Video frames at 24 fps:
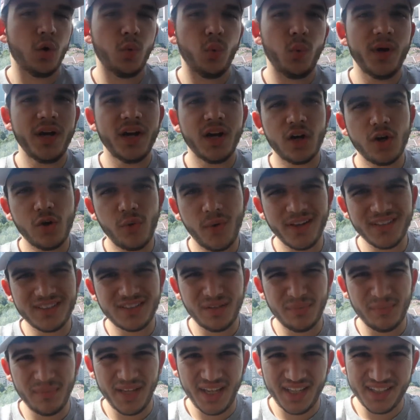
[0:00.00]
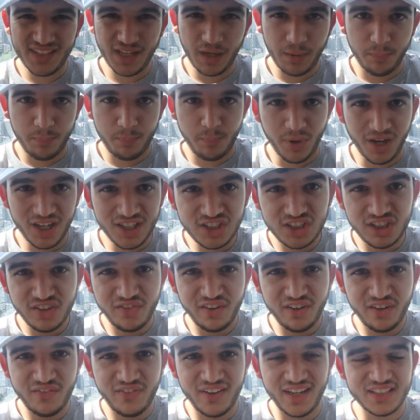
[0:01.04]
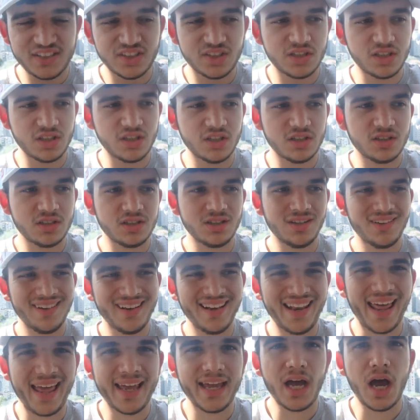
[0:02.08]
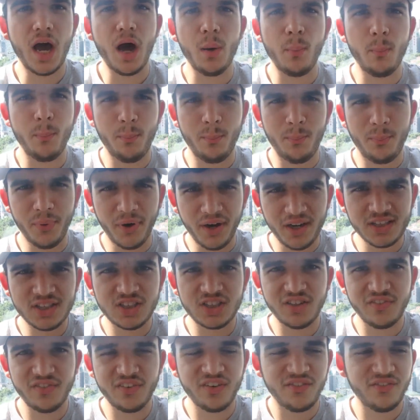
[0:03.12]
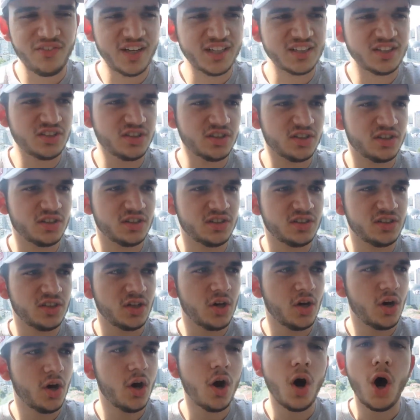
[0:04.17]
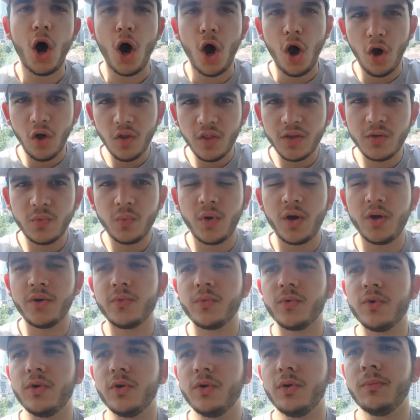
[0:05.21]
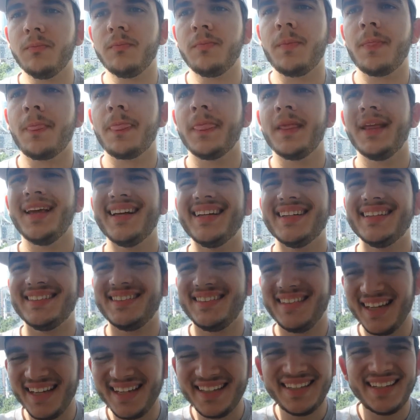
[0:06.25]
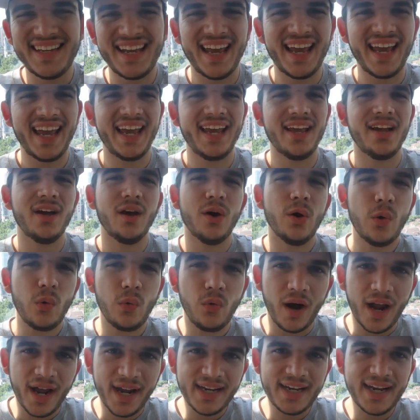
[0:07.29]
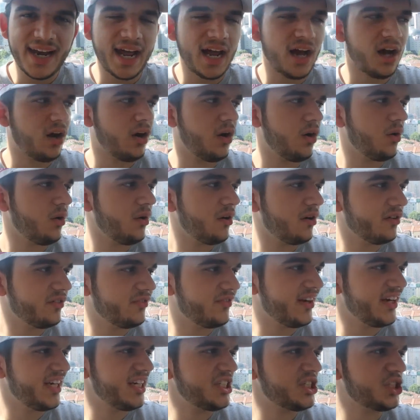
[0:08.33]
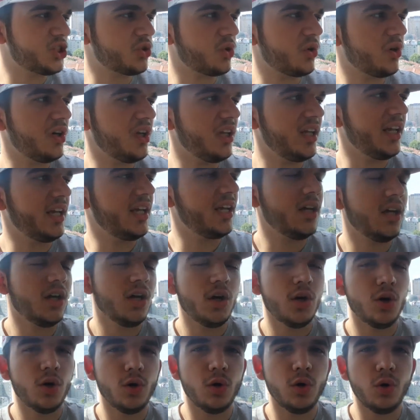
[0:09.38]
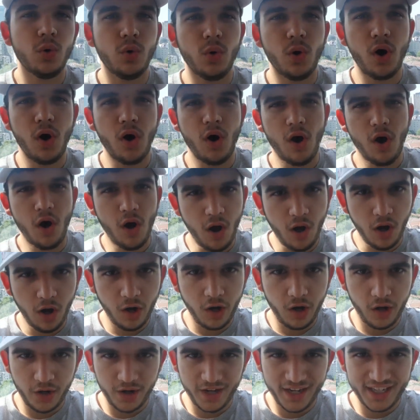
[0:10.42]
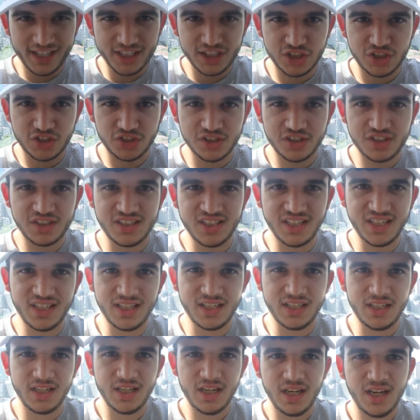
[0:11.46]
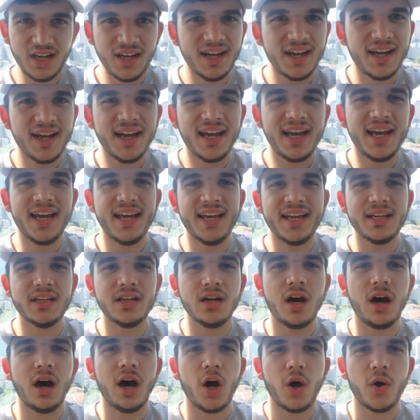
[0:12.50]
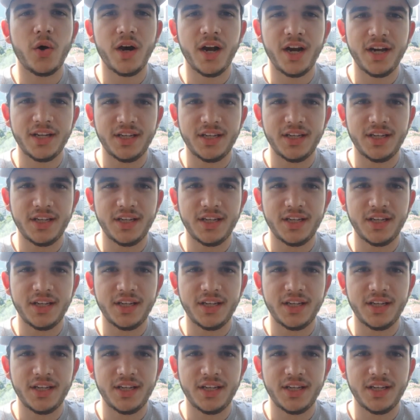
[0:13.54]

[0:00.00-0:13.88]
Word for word: We are going to meet a bunch of investors, like a bunch of investors, all in one room today, right now, very shortly, who are interested in our